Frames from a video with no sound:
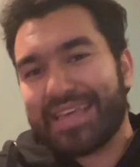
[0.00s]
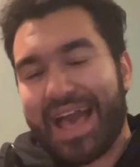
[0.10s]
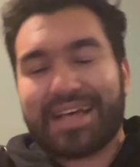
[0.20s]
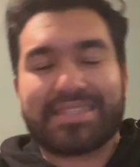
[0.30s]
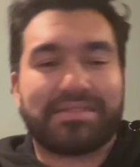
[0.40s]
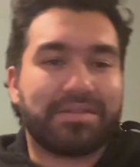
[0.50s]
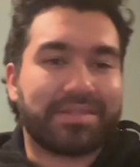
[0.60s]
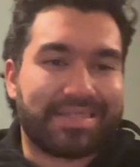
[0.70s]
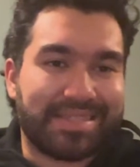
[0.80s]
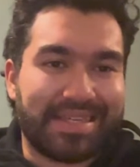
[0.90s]

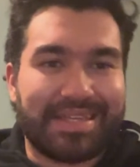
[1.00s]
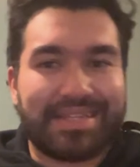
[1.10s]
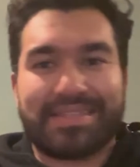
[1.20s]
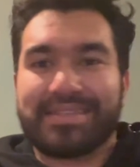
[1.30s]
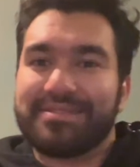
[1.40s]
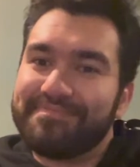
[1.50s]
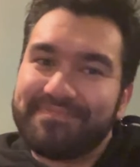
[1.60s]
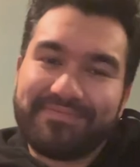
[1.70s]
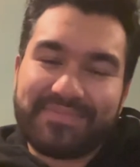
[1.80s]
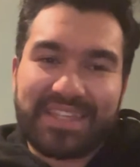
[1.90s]
Castles, cities,
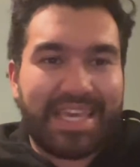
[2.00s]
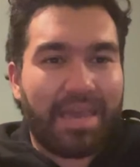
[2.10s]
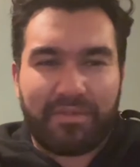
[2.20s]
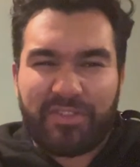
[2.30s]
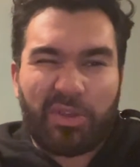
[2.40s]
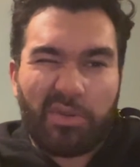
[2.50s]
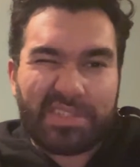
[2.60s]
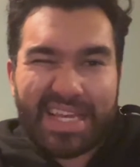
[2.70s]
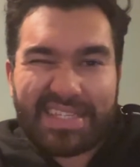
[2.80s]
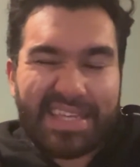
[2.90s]
Game of
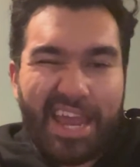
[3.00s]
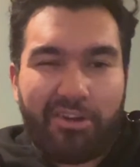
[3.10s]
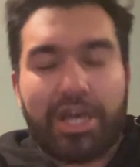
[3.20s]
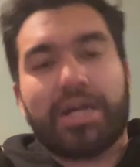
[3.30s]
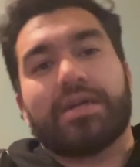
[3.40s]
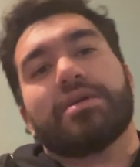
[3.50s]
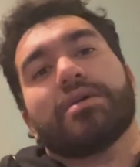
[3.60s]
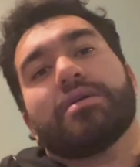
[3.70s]
Thrones-esque era.